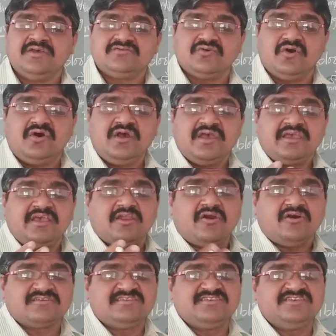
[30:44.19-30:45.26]
So here
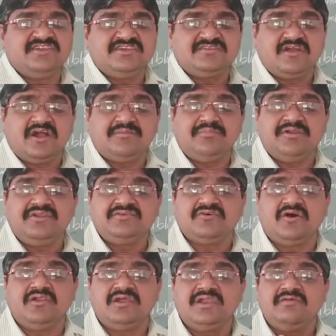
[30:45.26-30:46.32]
oxygen is not be
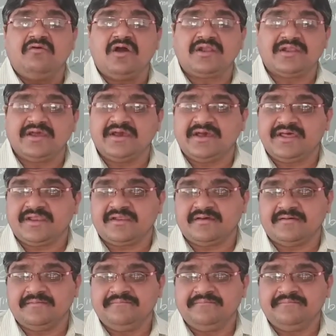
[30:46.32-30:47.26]
dissolved in water,